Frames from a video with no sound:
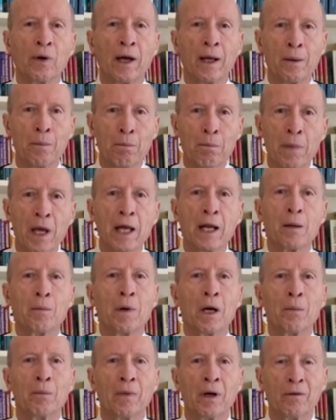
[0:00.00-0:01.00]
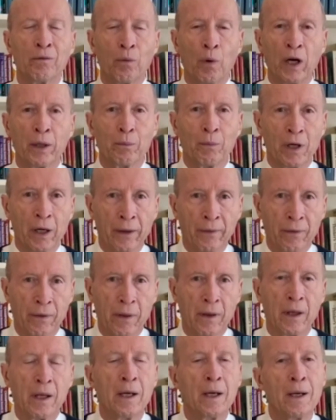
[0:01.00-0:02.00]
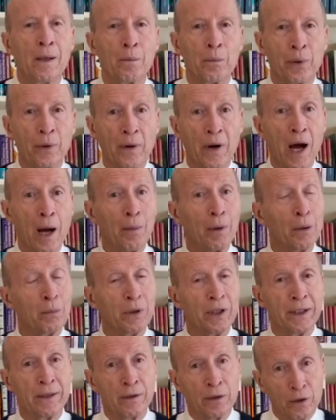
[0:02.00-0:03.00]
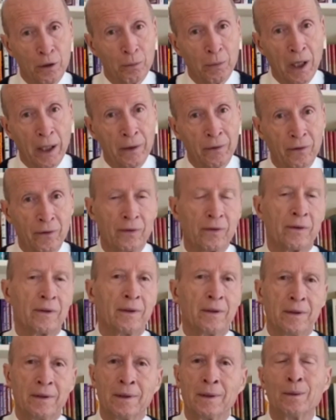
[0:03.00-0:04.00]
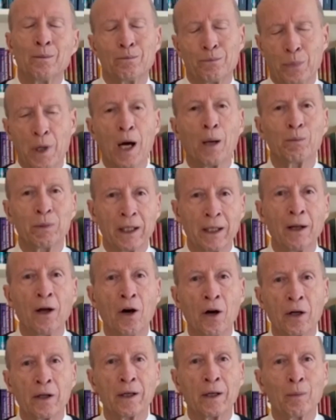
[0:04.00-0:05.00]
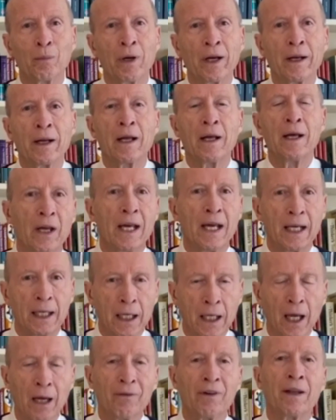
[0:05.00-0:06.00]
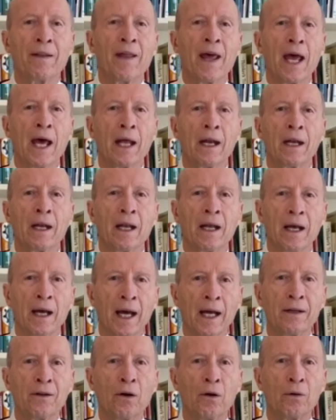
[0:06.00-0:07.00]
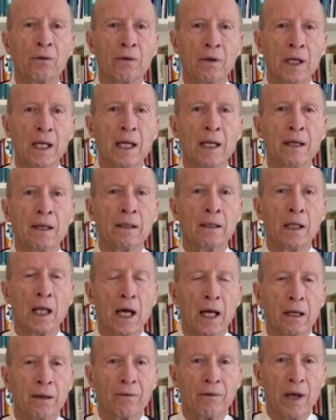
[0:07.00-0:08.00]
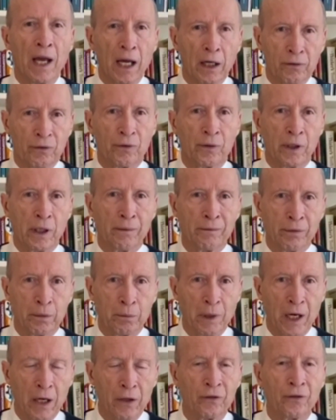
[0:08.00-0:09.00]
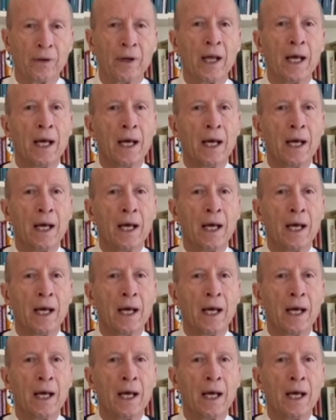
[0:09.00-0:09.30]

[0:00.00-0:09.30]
at minimum of 1 month, probably 2 months, probably longer. But given that, I don't need a lot of extra information.